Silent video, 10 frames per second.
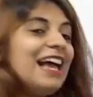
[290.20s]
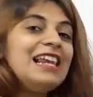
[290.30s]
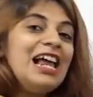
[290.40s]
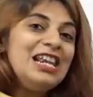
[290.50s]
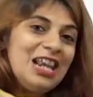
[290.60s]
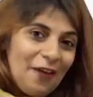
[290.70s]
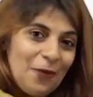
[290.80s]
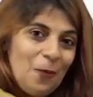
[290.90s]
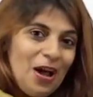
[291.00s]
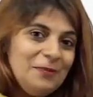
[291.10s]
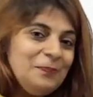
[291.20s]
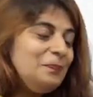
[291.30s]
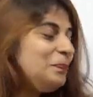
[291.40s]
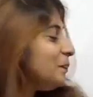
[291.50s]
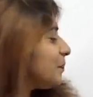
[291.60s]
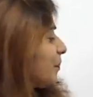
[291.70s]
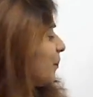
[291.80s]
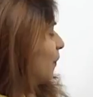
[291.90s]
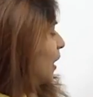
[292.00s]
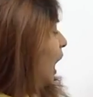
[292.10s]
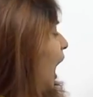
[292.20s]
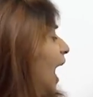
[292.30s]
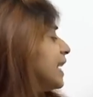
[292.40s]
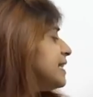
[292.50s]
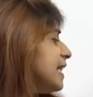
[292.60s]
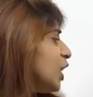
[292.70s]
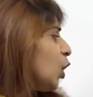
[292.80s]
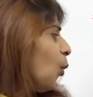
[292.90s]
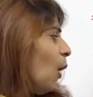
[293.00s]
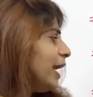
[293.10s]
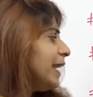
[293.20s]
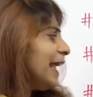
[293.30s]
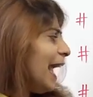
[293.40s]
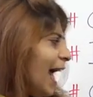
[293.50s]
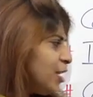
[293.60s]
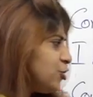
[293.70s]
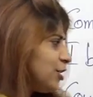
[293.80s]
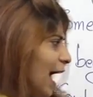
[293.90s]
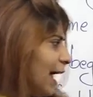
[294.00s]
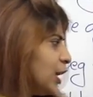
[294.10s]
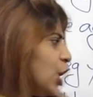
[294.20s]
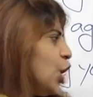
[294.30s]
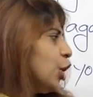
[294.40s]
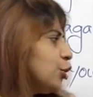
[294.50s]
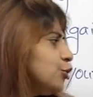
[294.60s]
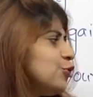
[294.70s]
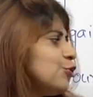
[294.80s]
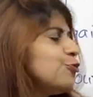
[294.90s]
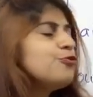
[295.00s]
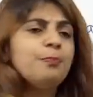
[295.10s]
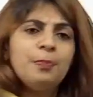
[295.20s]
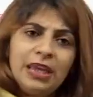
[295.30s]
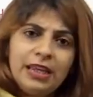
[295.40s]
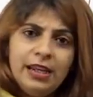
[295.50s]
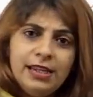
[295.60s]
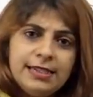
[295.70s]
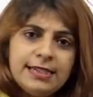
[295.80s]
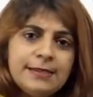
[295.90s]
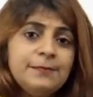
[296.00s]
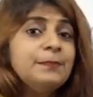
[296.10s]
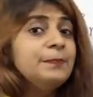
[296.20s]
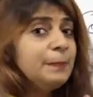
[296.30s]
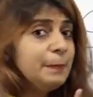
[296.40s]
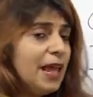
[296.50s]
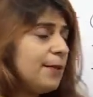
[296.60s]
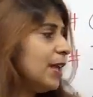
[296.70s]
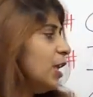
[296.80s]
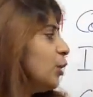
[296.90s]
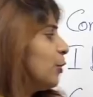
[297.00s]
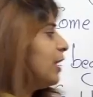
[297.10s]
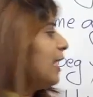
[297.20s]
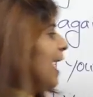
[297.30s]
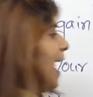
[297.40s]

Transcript: at another one. "I didn't quite catch that. Could you repeat it?" Maybe you can